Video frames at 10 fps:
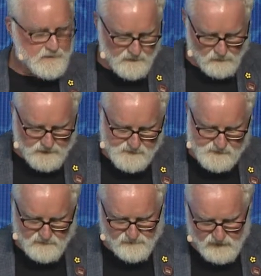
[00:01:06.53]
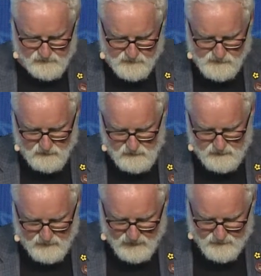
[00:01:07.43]
The risks in front of us are
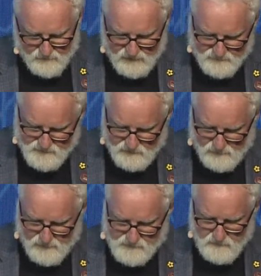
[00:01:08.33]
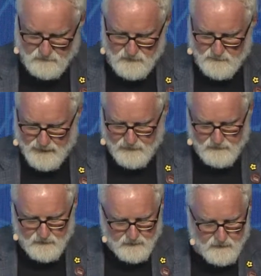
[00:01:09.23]
clear. I think we have two things to worry about:
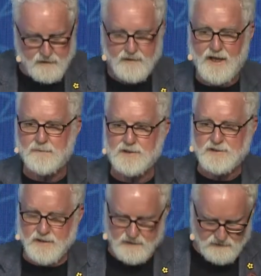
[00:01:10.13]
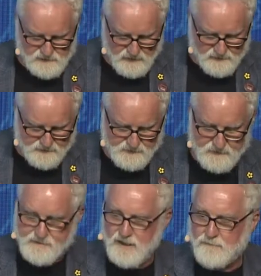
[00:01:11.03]
climate change and the
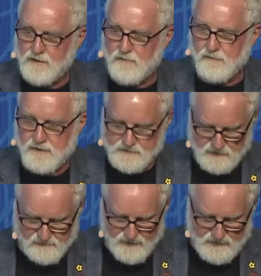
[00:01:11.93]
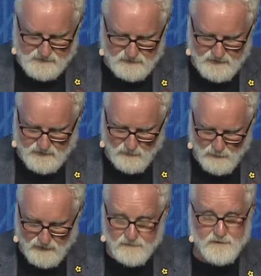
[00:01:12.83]
systemic risk of escalating
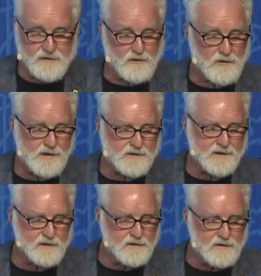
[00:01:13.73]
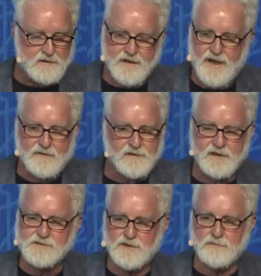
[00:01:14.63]
wealth inequality. The
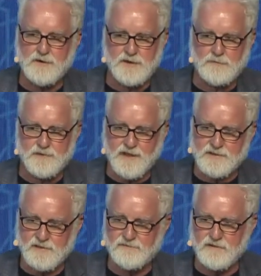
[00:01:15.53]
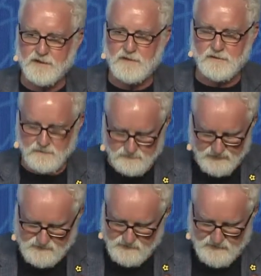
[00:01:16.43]
have-nots don't put up with that shit for long.
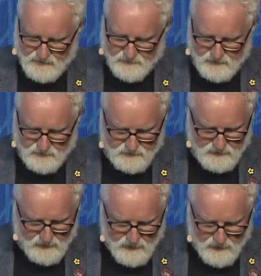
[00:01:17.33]
That's just how it is.